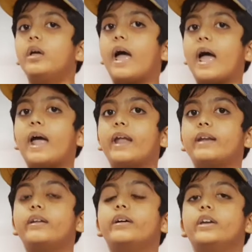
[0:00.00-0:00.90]

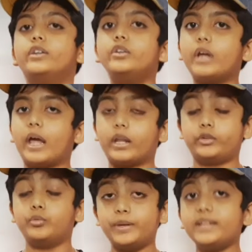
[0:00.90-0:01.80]
And
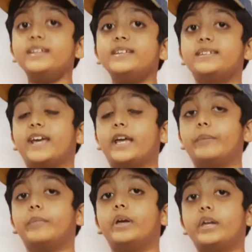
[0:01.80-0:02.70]
to beat this game,